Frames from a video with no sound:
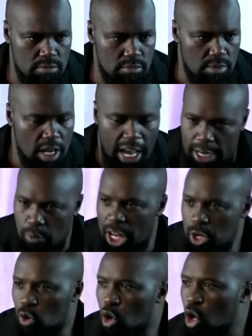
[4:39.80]
And when you
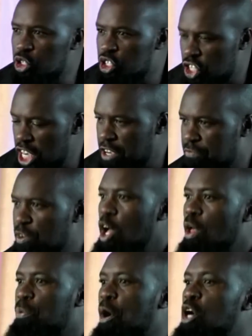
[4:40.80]
conceive,
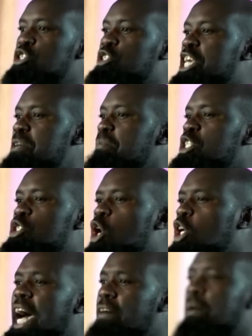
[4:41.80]
those demons don't
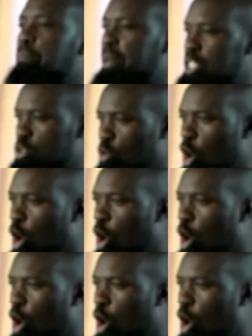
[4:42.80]
have a place to go.